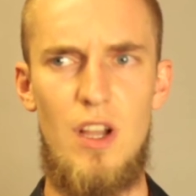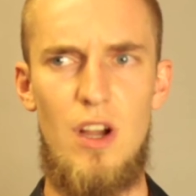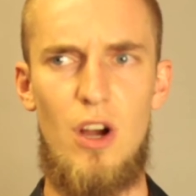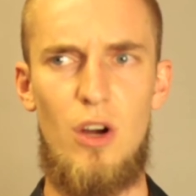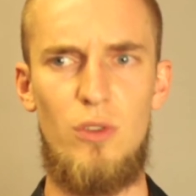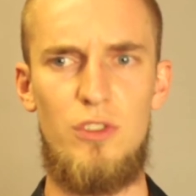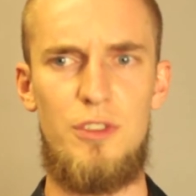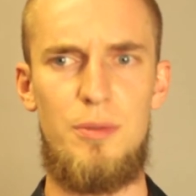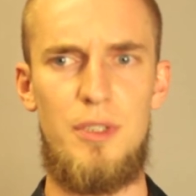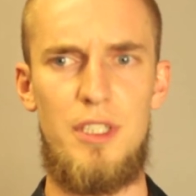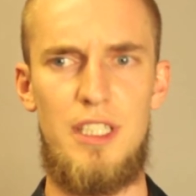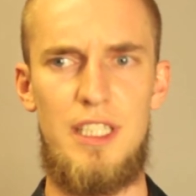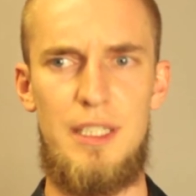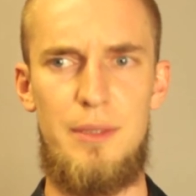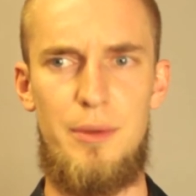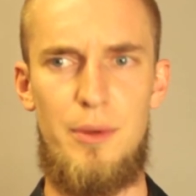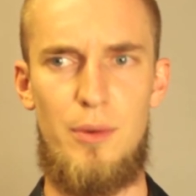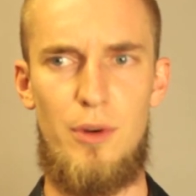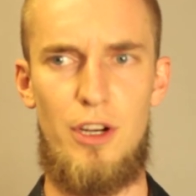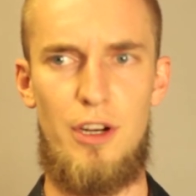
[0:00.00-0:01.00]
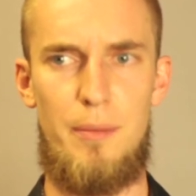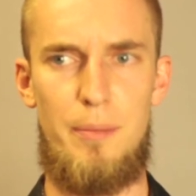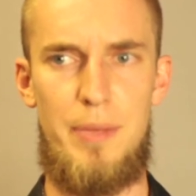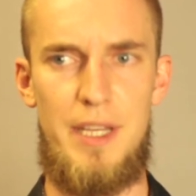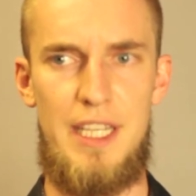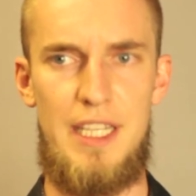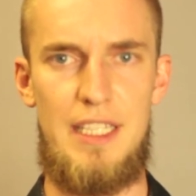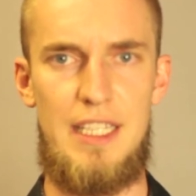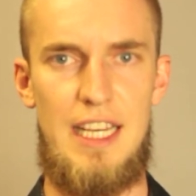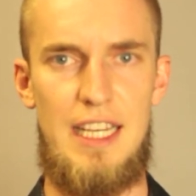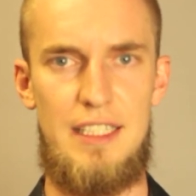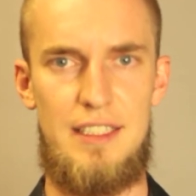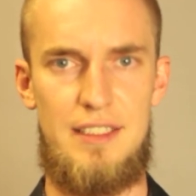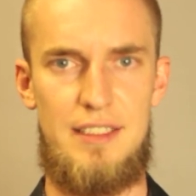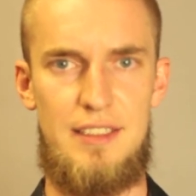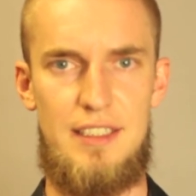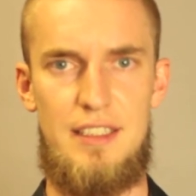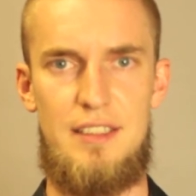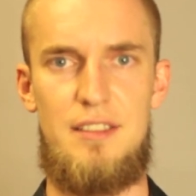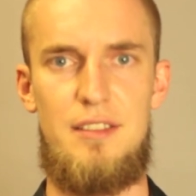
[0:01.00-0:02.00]
ultimately we want to be in that
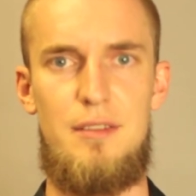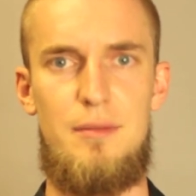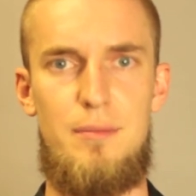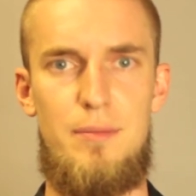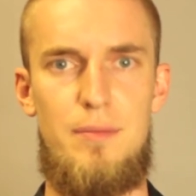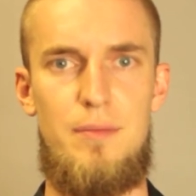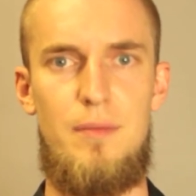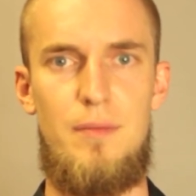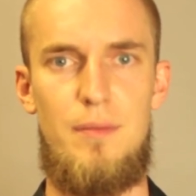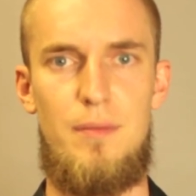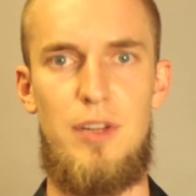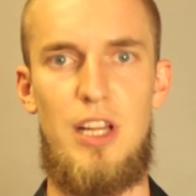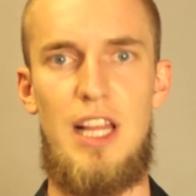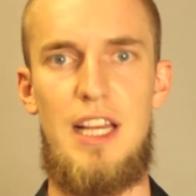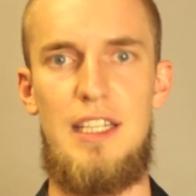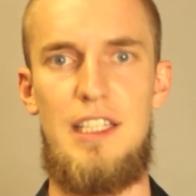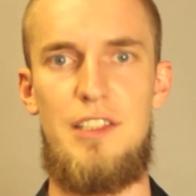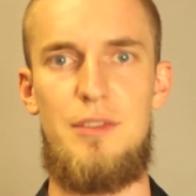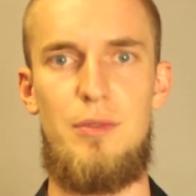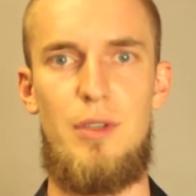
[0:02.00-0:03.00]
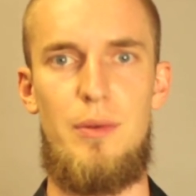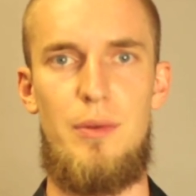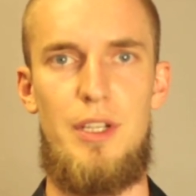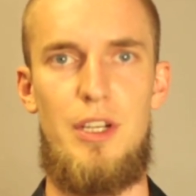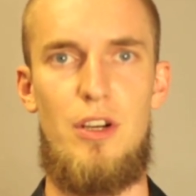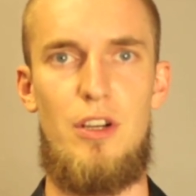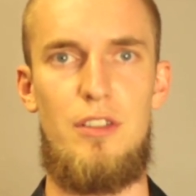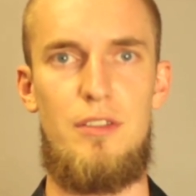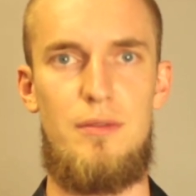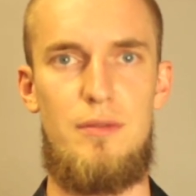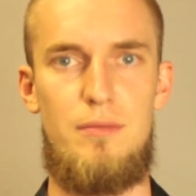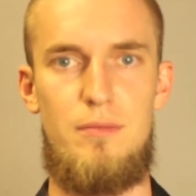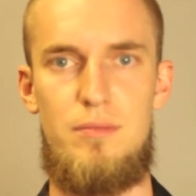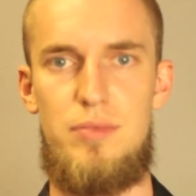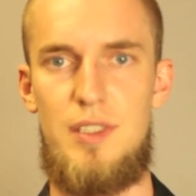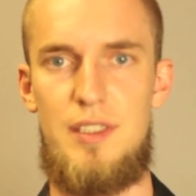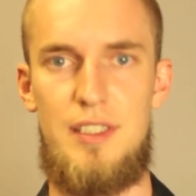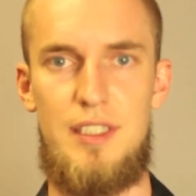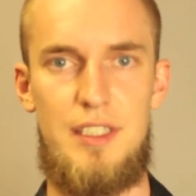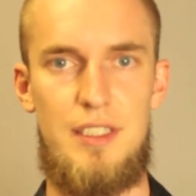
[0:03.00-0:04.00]
centered place where we're not
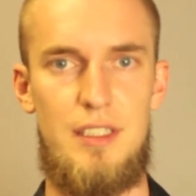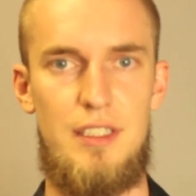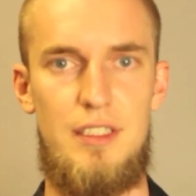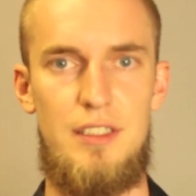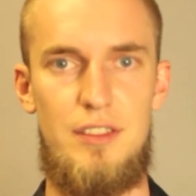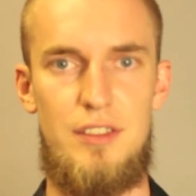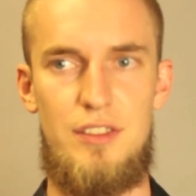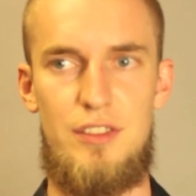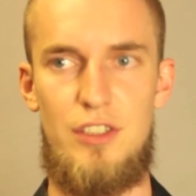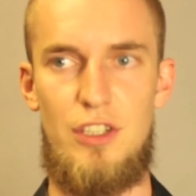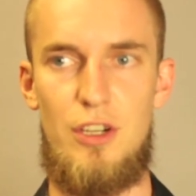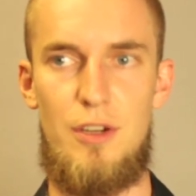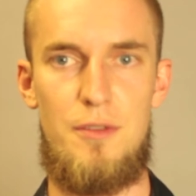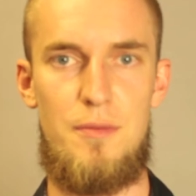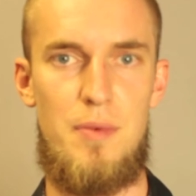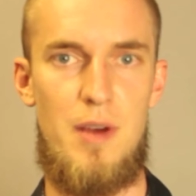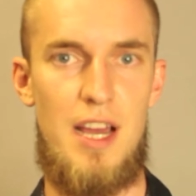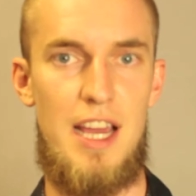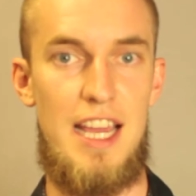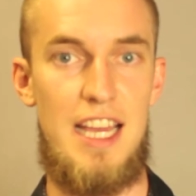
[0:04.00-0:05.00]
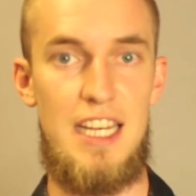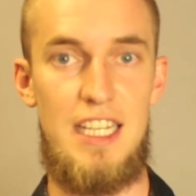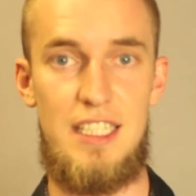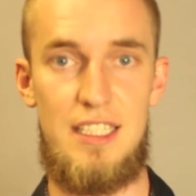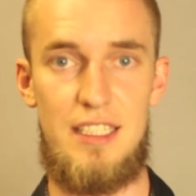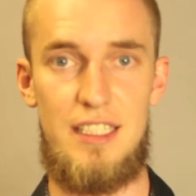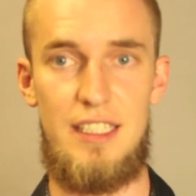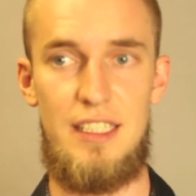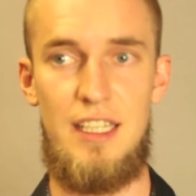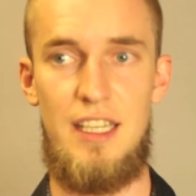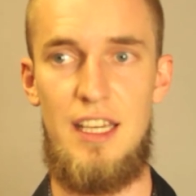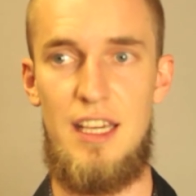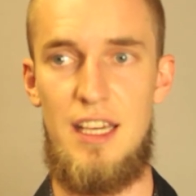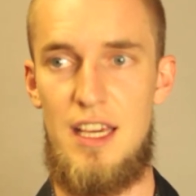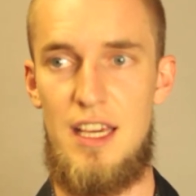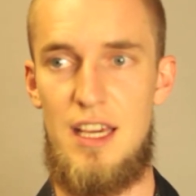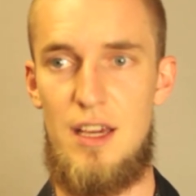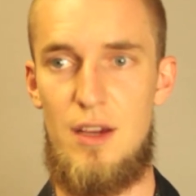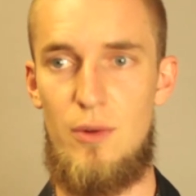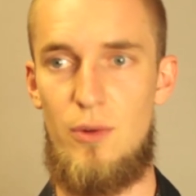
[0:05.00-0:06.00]
particularly disturbed by anything,
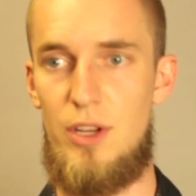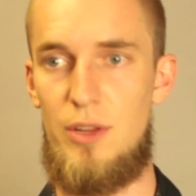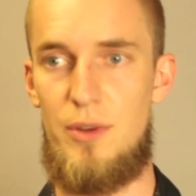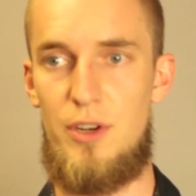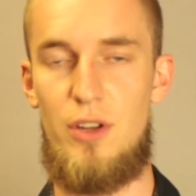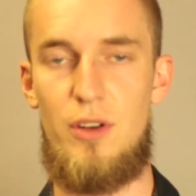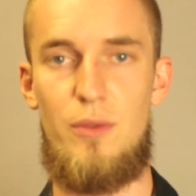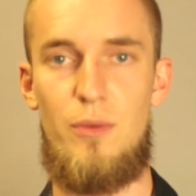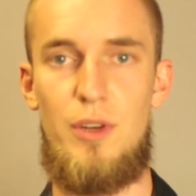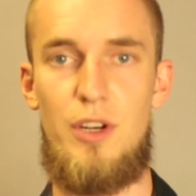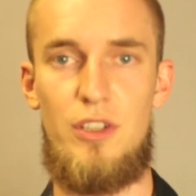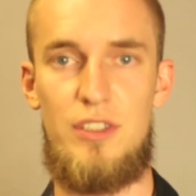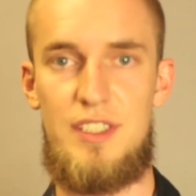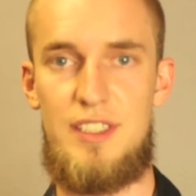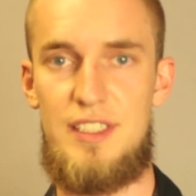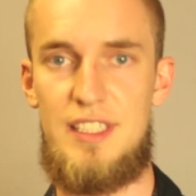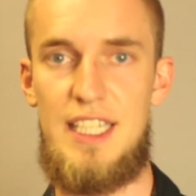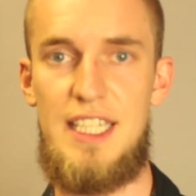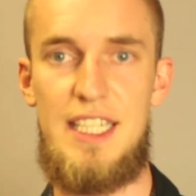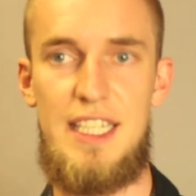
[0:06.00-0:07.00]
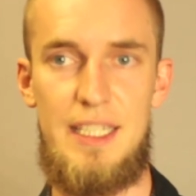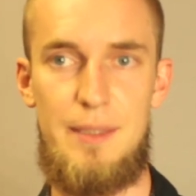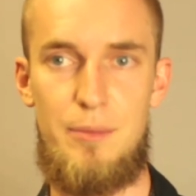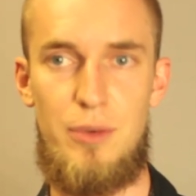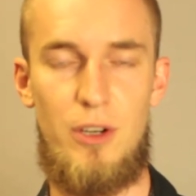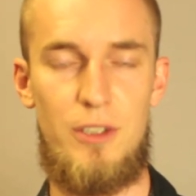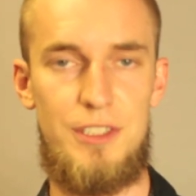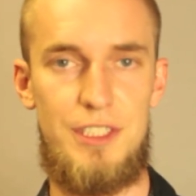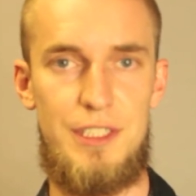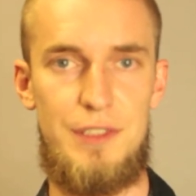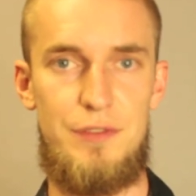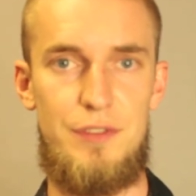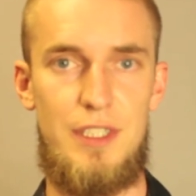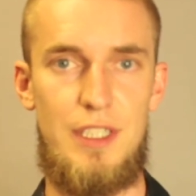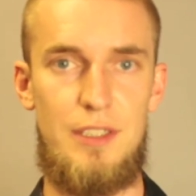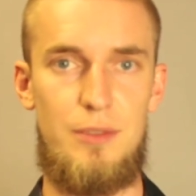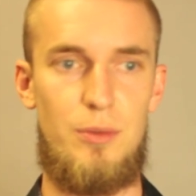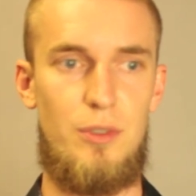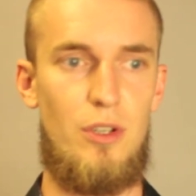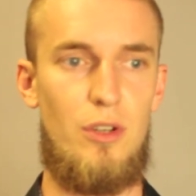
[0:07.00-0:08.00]
where we're not seeking positive
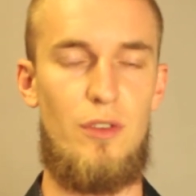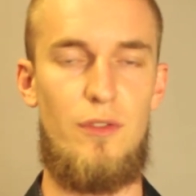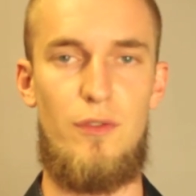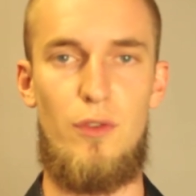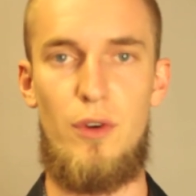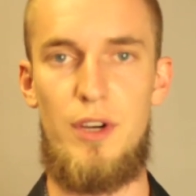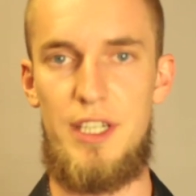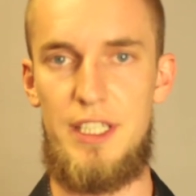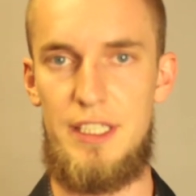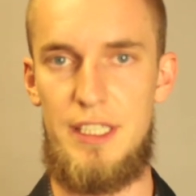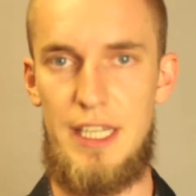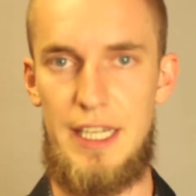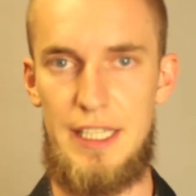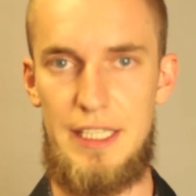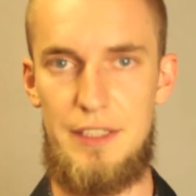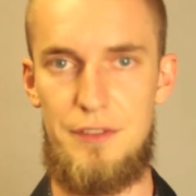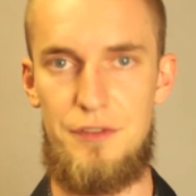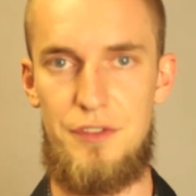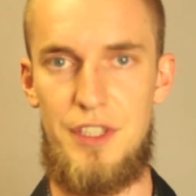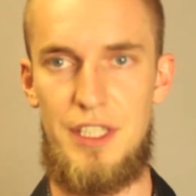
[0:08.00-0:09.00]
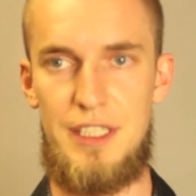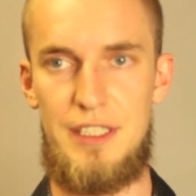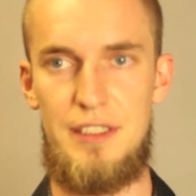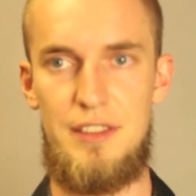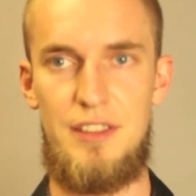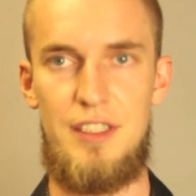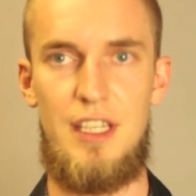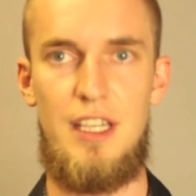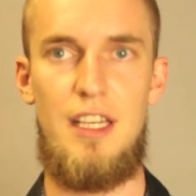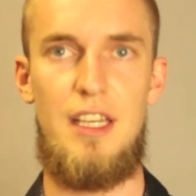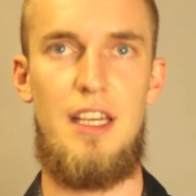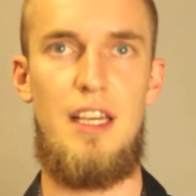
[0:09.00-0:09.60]
things, we're not avoiding negative things.